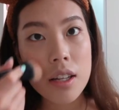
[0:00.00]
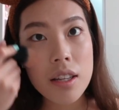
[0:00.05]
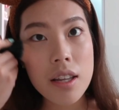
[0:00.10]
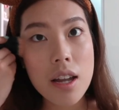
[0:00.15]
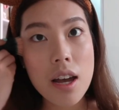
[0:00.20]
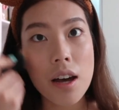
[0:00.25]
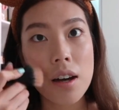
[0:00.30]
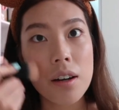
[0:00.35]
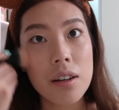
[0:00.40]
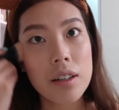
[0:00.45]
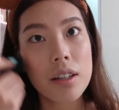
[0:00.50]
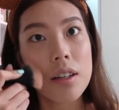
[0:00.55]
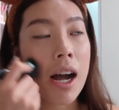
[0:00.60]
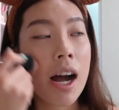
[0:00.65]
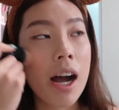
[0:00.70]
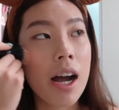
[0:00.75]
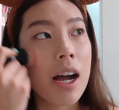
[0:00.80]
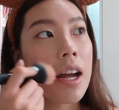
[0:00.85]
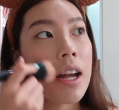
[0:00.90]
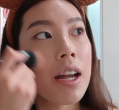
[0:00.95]
No,
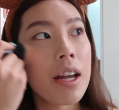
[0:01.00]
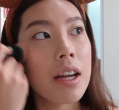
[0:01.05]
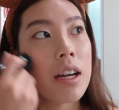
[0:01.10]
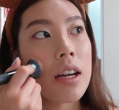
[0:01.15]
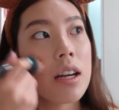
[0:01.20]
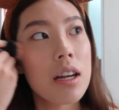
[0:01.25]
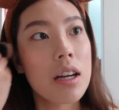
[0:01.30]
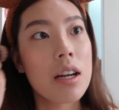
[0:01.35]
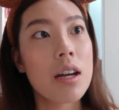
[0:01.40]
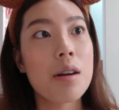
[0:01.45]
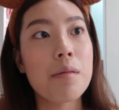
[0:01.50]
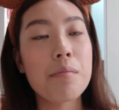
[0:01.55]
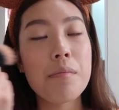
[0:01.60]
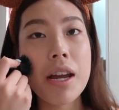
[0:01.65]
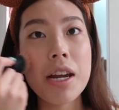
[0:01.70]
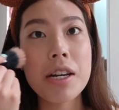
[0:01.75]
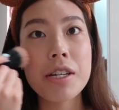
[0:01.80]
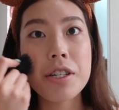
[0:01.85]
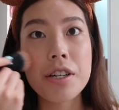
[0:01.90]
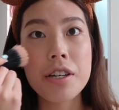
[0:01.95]
I
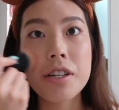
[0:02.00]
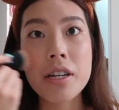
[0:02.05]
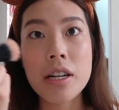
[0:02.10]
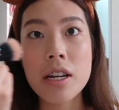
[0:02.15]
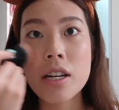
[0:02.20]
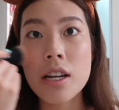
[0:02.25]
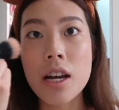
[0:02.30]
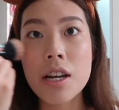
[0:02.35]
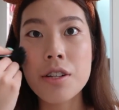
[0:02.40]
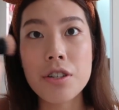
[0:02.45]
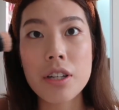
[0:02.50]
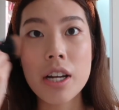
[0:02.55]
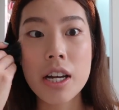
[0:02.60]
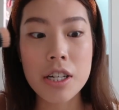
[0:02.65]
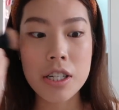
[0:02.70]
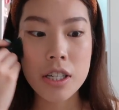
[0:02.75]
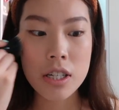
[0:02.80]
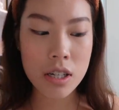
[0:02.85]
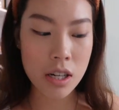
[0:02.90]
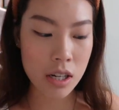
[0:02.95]
majored in
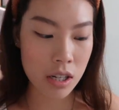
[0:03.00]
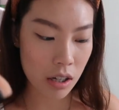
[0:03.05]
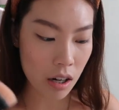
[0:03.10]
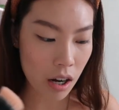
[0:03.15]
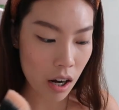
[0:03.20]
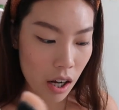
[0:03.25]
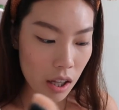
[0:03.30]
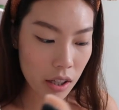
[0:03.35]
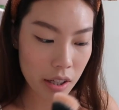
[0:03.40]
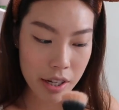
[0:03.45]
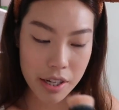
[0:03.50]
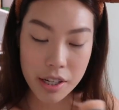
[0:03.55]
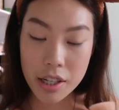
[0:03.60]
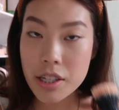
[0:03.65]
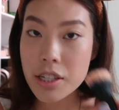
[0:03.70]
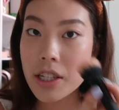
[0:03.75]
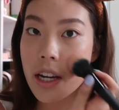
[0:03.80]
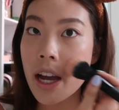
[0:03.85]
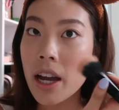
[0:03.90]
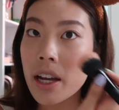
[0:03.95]
education in
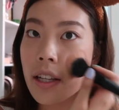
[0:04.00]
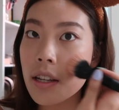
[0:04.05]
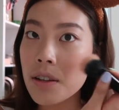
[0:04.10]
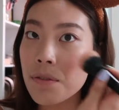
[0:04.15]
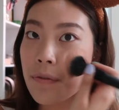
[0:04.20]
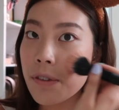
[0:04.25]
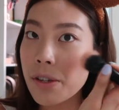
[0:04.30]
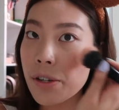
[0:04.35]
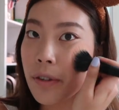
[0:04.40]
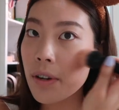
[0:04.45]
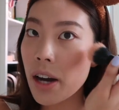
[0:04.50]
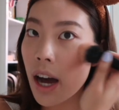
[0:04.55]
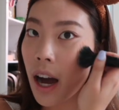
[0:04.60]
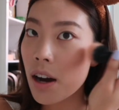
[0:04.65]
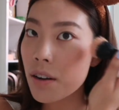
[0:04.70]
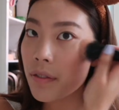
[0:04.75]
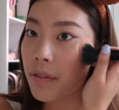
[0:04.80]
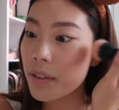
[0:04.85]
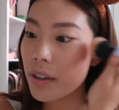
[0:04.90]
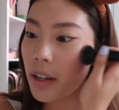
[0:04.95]
college, and if you
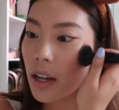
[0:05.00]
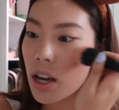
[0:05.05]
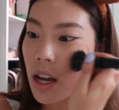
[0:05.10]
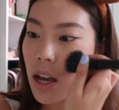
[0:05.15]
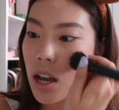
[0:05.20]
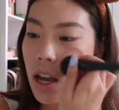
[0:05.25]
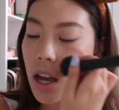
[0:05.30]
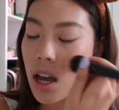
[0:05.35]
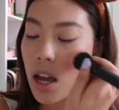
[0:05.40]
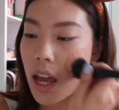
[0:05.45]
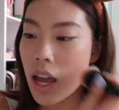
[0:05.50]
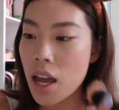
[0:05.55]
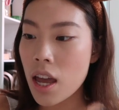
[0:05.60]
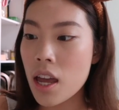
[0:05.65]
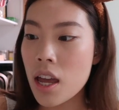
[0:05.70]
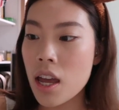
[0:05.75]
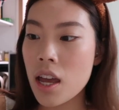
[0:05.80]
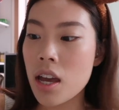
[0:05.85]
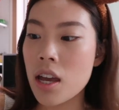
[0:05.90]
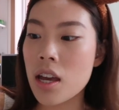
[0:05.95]
have
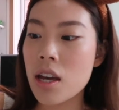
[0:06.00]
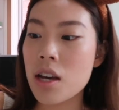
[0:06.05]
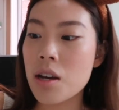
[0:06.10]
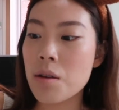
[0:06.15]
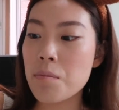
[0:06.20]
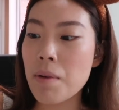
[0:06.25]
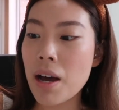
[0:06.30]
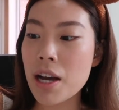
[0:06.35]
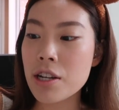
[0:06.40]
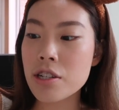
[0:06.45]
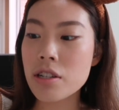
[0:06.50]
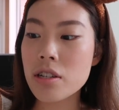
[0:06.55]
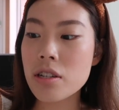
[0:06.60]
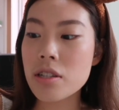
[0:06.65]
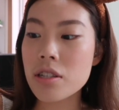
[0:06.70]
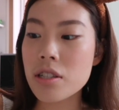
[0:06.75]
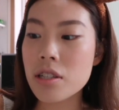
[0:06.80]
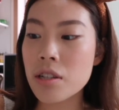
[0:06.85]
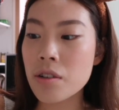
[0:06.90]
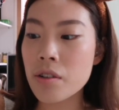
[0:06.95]
a
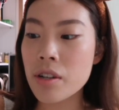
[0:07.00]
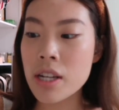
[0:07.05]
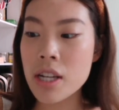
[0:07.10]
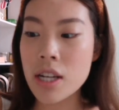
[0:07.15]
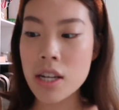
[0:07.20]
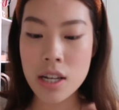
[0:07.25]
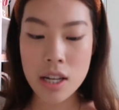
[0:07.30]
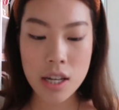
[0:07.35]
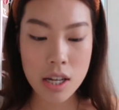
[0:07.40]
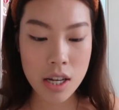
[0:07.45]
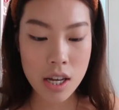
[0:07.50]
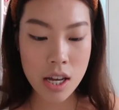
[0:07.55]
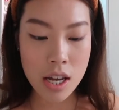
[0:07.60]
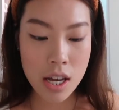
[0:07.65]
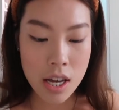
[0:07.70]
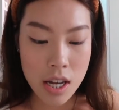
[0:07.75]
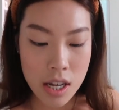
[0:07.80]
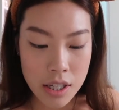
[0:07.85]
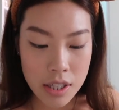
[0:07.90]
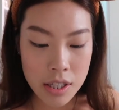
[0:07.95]
bachelor's degree
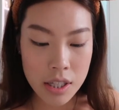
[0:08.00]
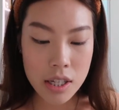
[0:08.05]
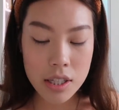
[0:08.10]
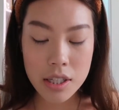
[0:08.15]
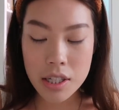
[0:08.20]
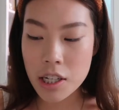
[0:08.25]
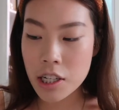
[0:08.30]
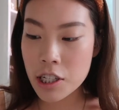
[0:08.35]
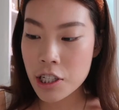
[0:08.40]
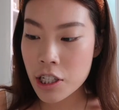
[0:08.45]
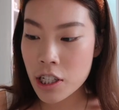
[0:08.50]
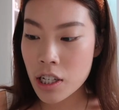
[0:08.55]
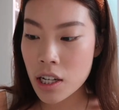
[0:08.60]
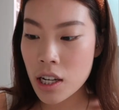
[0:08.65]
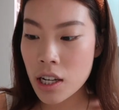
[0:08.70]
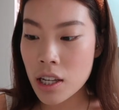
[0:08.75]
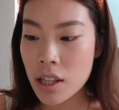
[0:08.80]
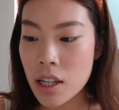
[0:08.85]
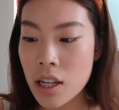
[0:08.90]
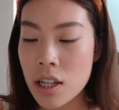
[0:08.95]
in
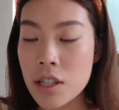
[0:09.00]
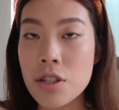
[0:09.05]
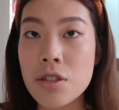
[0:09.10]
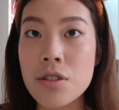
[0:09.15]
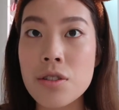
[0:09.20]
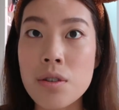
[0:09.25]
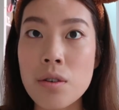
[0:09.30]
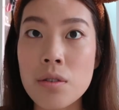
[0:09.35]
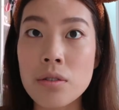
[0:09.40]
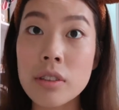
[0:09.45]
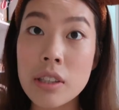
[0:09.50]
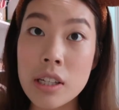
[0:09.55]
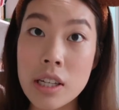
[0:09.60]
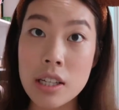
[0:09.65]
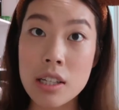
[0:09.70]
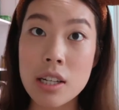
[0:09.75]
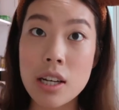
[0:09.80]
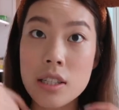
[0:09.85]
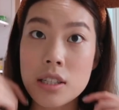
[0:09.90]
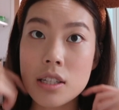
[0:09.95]
teaching, then you don't
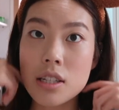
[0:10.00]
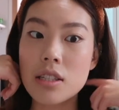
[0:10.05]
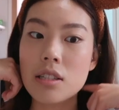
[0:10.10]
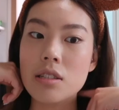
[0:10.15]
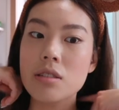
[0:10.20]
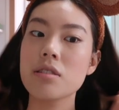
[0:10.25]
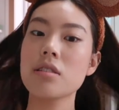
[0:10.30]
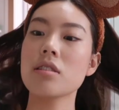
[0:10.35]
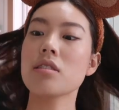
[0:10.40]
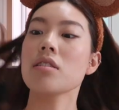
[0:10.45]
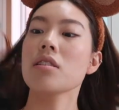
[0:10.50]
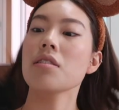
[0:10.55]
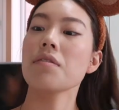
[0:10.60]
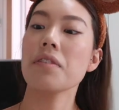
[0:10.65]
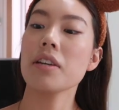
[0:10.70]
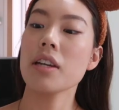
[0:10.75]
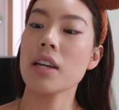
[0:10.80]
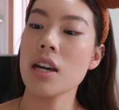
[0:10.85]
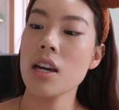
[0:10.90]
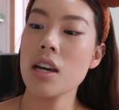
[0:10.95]
need a TESOL
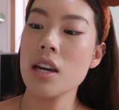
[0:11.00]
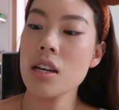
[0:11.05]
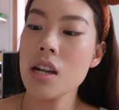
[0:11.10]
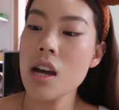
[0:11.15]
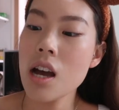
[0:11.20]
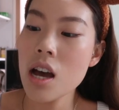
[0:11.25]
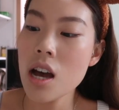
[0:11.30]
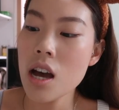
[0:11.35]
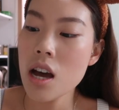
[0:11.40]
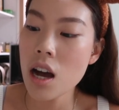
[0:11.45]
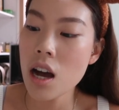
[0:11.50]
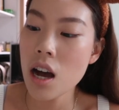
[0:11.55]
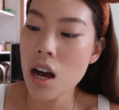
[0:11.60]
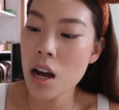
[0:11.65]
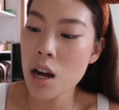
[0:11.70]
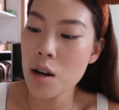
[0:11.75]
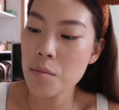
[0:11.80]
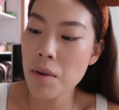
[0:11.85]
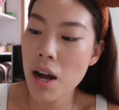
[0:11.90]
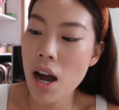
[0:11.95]
certificate.
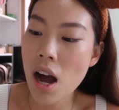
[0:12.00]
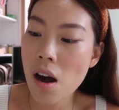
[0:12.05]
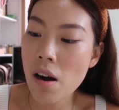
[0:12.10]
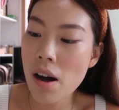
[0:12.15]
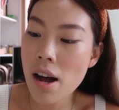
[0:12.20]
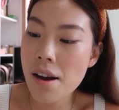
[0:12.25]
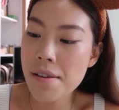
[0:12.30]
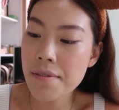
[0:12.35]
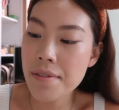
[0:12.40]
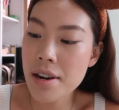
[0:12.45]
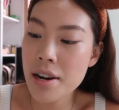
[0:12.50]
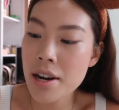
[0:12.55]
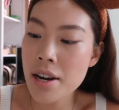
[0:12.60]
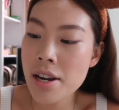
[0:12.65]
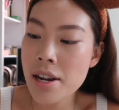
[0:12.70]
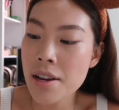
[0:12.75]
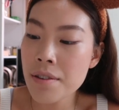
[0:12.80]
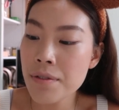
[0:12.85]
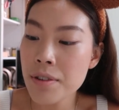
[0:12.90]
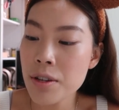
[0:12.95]
However,
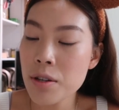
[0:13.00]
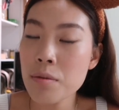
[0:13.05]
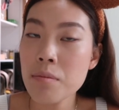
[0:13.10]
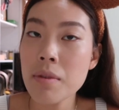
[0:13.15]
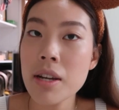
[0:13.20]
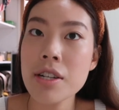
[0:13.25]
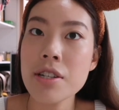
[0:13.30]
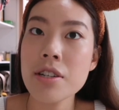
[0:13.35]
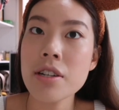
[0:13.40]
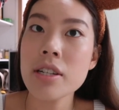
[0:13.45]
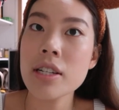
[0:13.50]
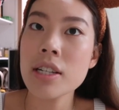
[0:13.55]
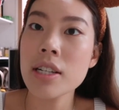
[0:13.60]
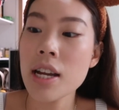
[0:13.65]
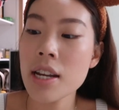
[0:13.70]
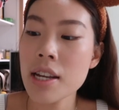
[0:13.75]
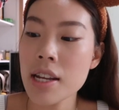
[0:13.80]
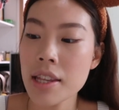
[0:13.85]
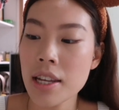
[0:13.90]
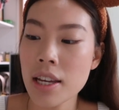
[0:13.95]
if you majored
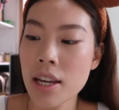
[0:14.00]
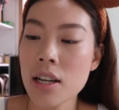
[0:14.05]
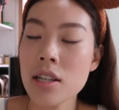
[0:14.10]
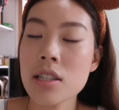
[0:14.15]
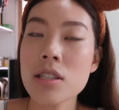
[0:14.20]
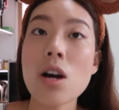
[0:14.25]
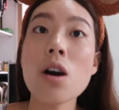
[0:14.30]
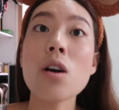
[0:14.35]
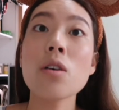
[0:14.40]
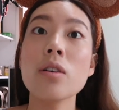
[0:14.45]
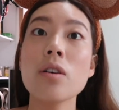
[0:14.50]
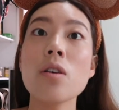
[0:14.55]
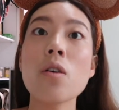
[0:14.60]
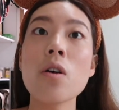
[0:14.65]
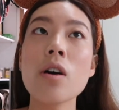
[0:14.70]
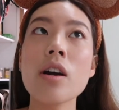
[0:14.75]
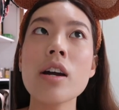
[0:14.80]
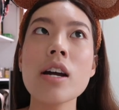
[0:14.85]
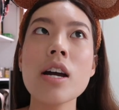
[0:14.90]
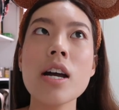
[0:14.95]
in anything else,
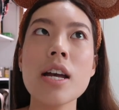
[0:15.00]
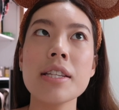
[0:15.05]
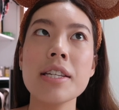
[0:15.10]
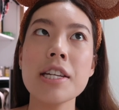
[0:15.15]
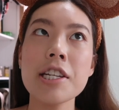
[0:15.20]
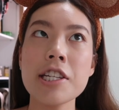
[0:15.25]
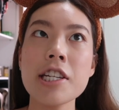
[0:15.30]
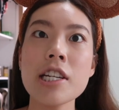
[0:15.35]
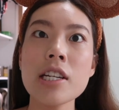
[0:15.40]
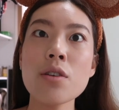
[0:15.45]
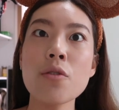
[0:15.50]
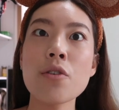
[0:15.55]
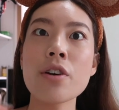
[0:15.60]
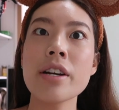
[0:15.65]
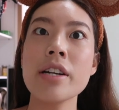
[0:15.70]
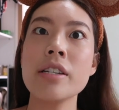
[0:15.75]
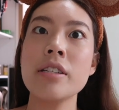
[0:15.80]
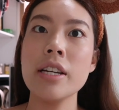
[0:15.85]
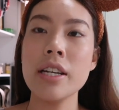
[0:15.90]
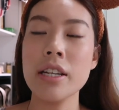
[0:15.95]
or teaching
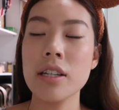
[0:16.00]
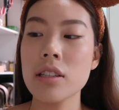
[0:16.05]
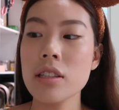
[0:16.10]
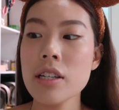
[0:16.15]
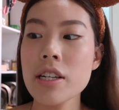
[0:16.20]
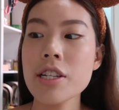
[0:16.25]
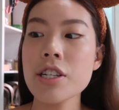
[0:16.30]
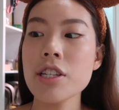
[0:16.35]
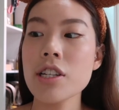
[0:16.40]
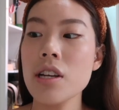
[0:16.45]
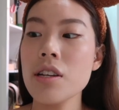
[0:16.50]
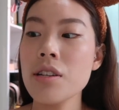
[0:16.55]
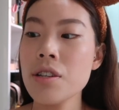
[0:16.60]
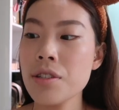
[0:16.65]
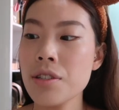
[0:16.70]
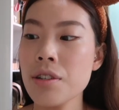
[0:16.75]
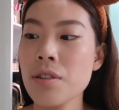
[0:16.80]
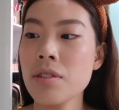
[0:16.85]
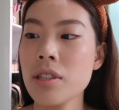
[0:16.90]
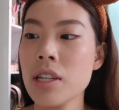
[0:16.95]
or in English,
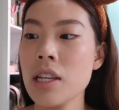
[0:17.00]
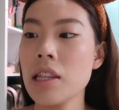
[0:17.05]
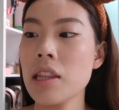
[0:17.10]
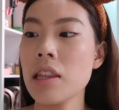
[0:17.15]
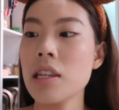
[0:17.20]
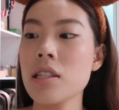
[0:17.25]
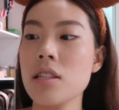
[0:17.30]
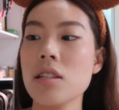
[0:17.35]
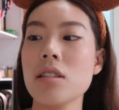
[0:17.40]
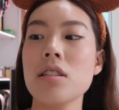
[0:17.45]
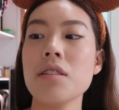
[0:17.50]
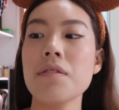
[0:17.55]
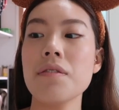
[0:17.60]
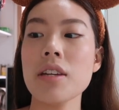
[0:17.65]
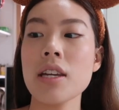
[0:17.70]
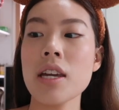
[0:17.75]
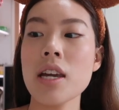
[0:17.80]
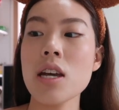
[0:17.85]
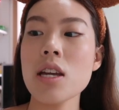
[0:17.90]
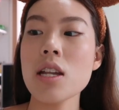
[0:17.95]
you don't need the
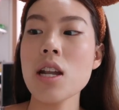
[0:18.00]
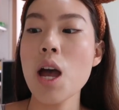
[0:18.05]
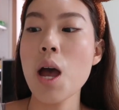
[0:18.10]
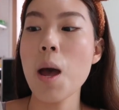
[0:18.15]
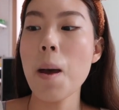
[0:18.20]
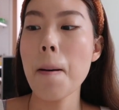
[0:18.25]
certificate.